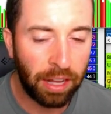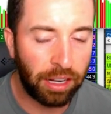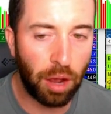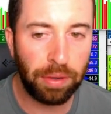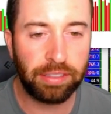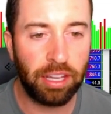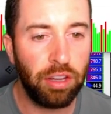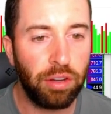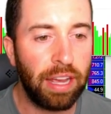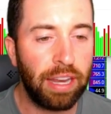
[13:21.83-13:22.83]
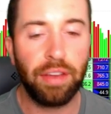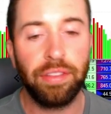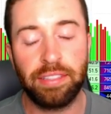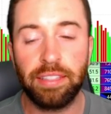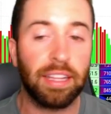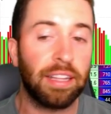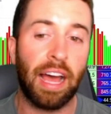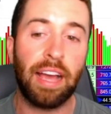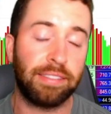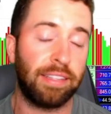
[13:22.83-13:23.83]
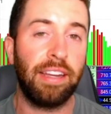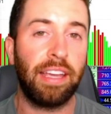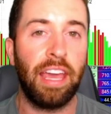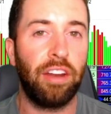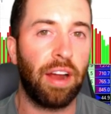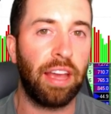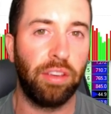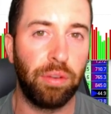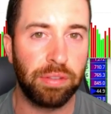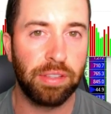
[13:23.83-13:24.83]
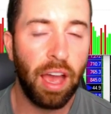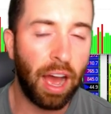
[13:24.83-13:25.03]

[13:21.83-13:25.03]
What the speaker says: Now I'm going to tell you right now, this is the last indicator I use.